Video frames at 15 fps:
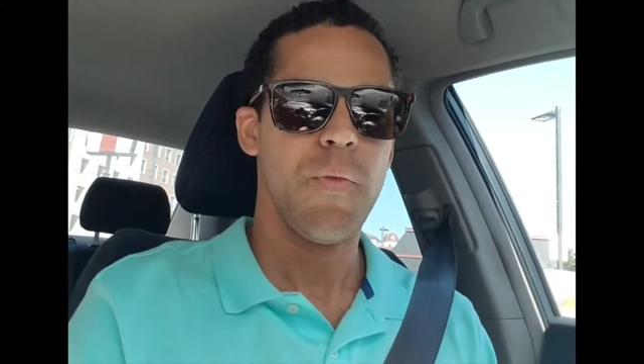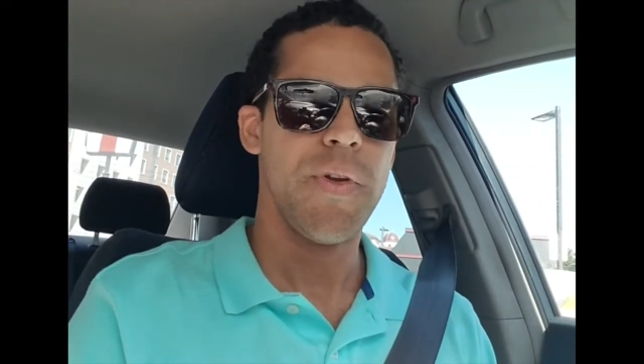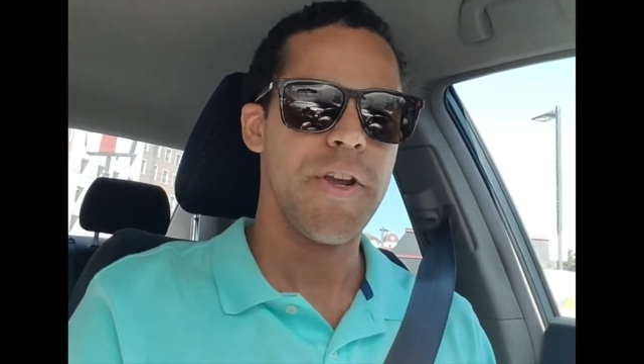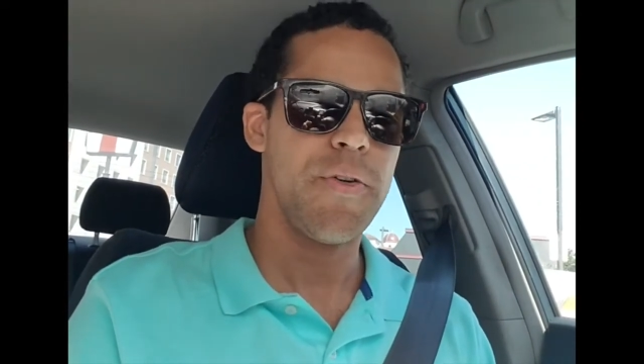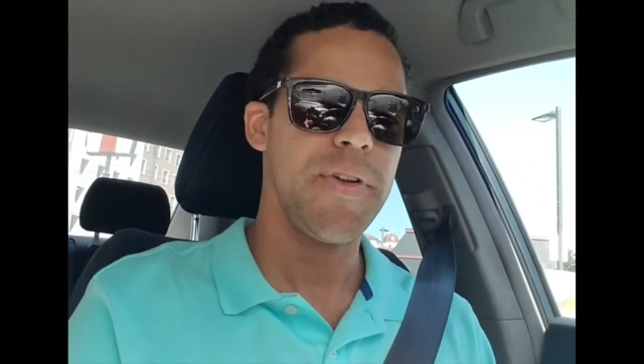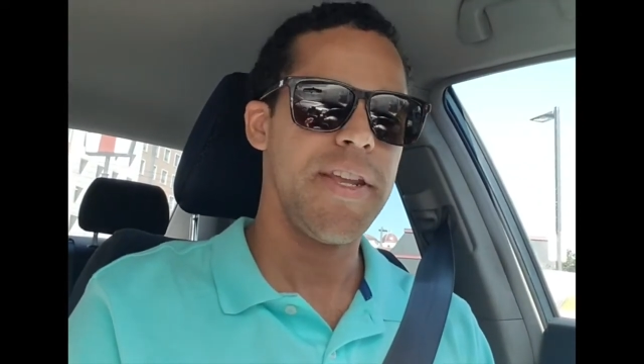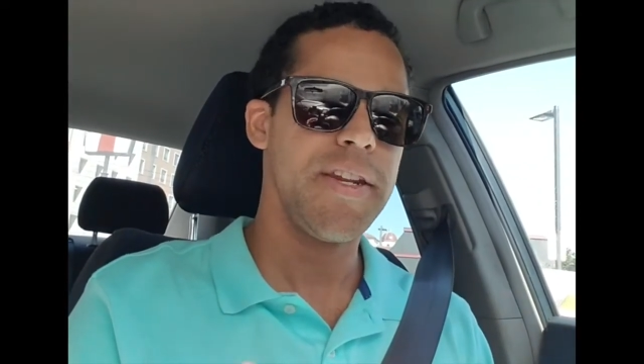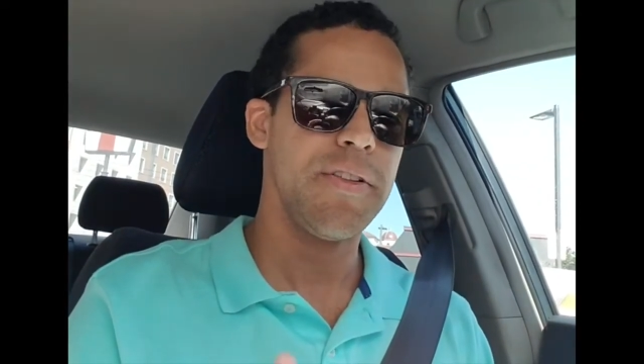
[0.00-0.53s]
We
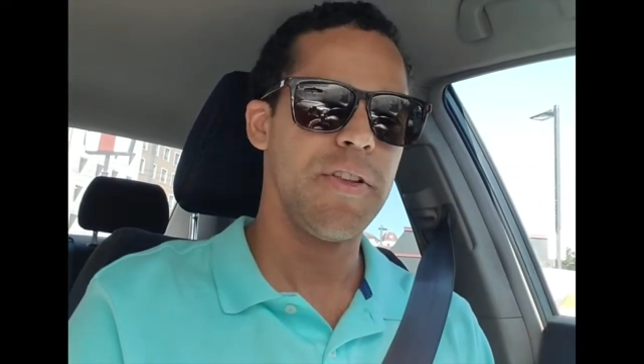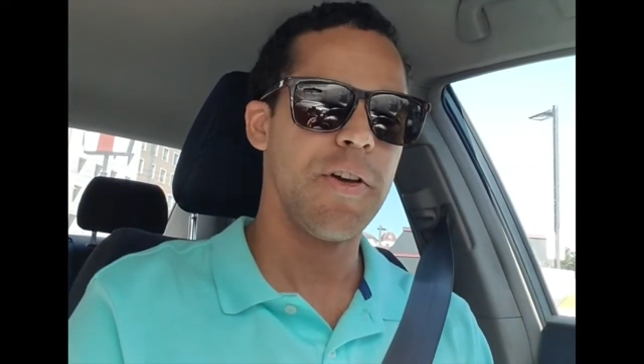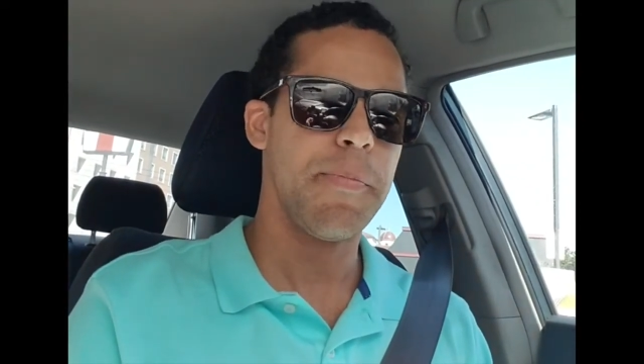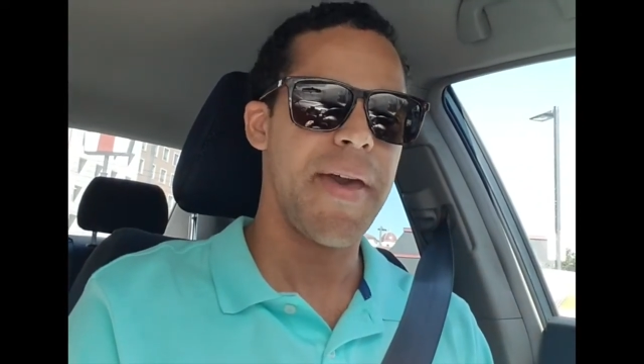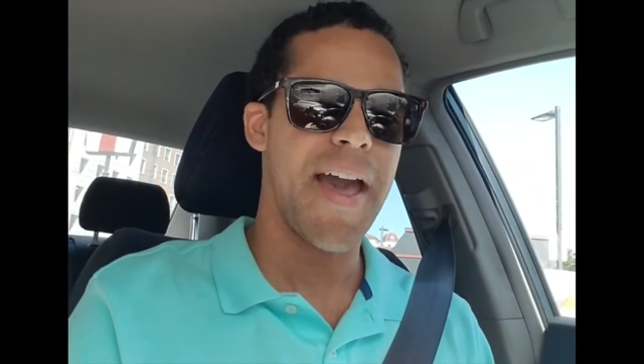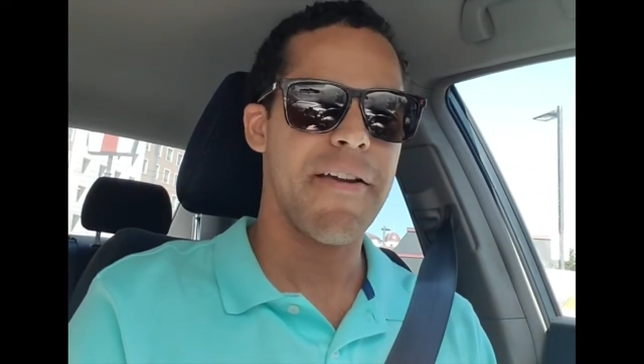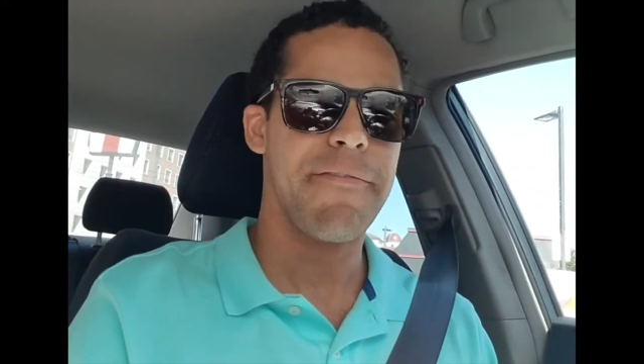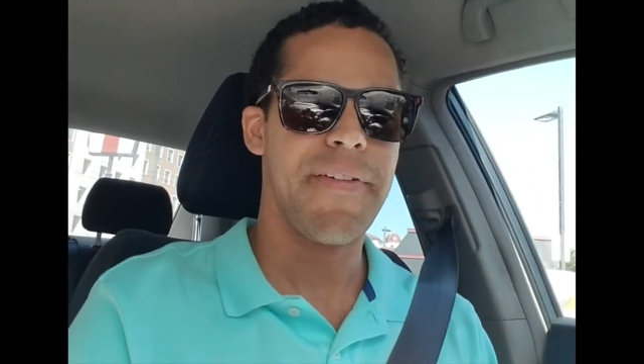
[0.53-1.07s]
don't need to look
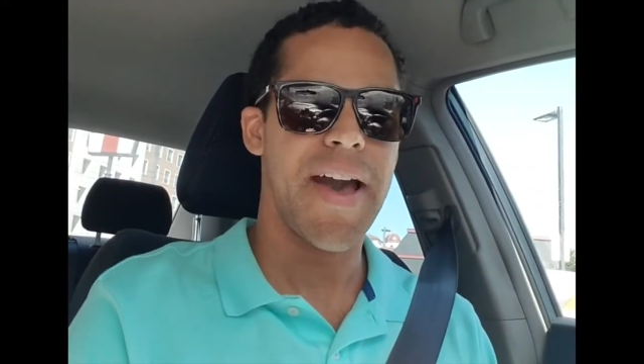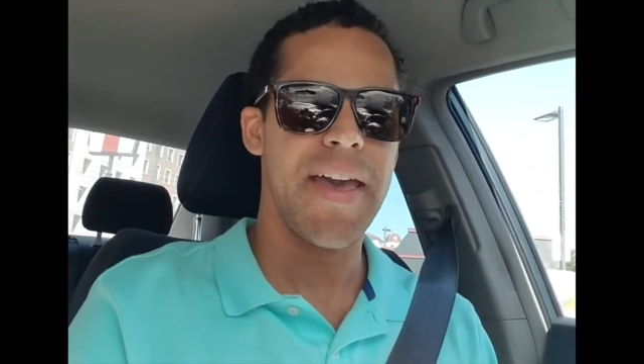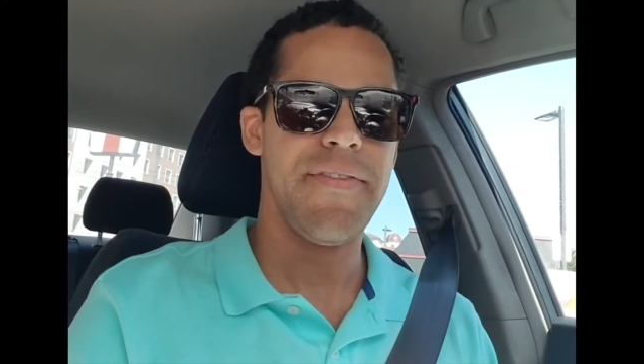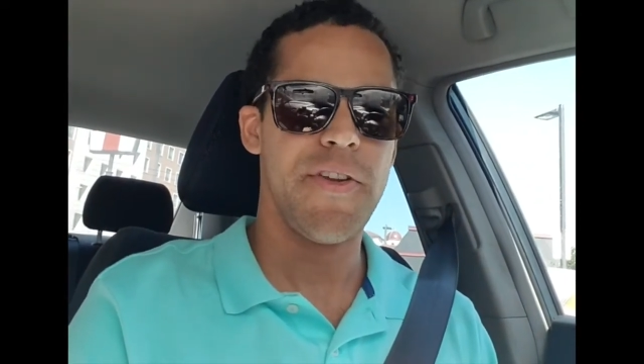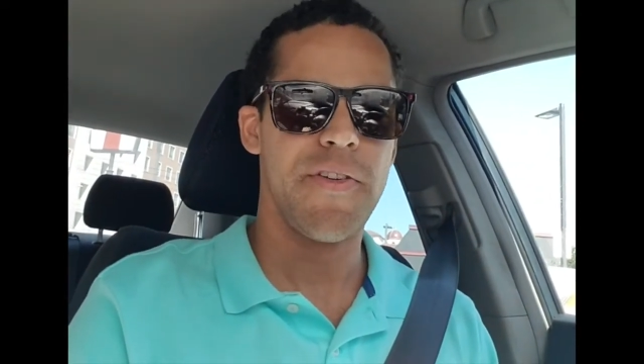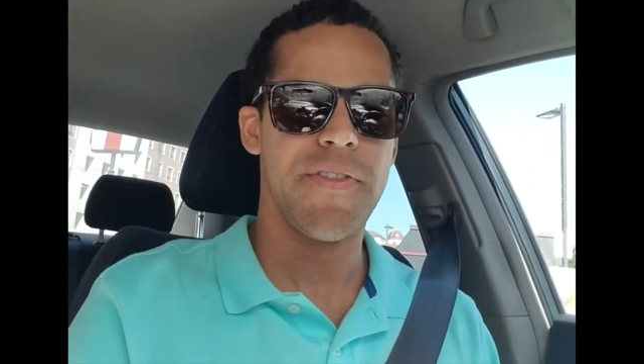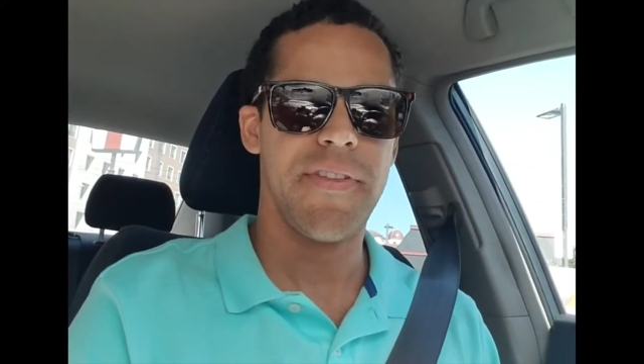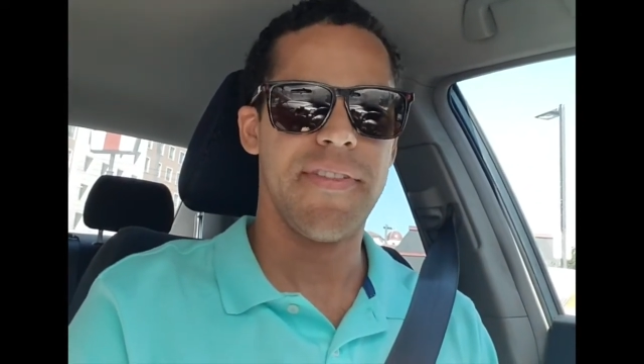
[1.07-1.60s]
back 5
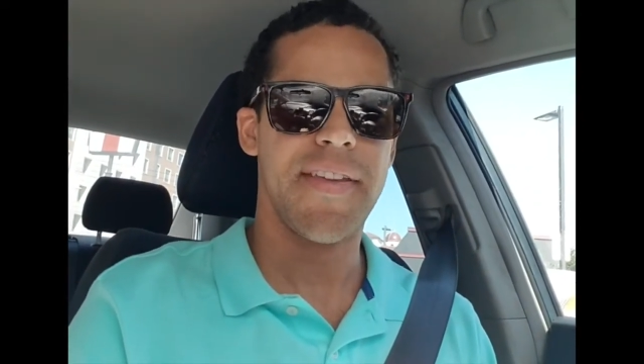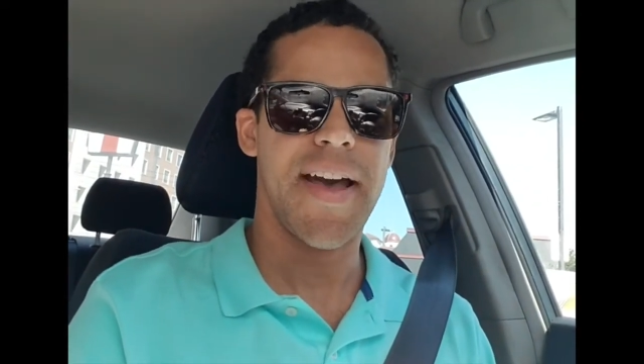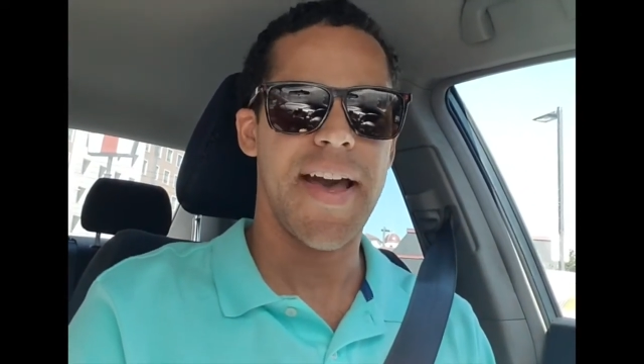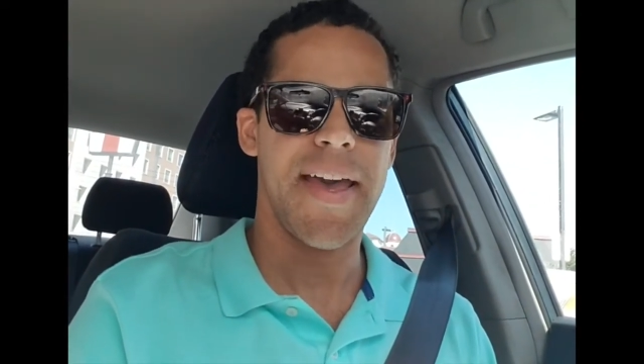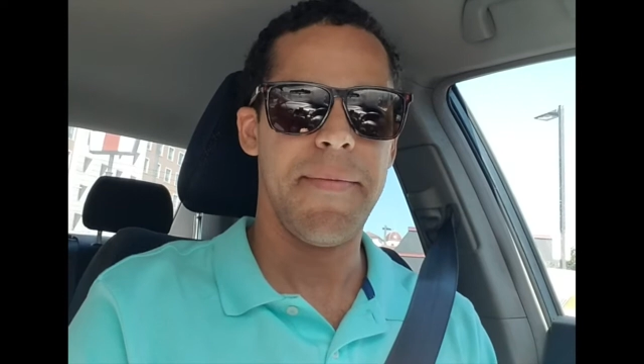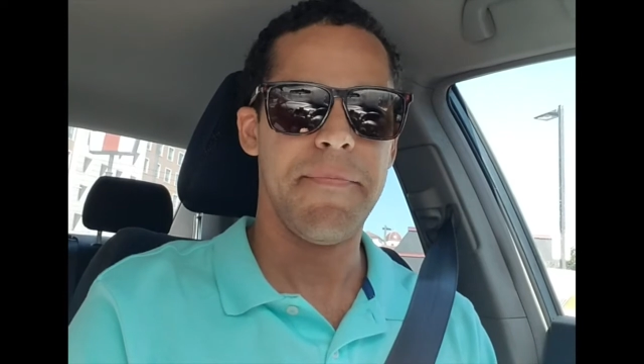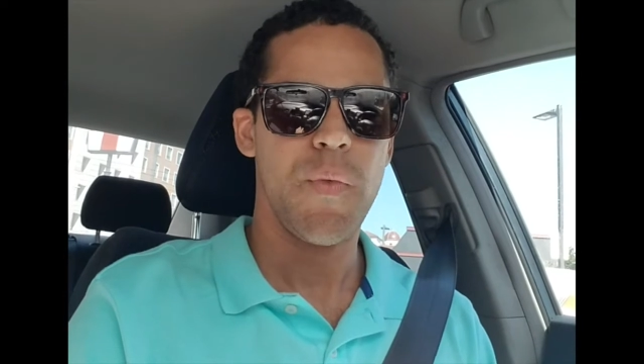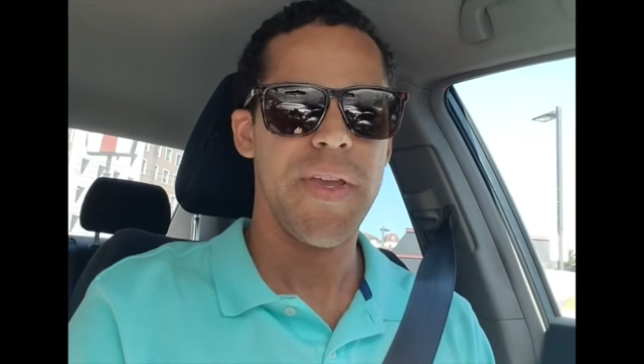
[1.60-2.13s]
years in time.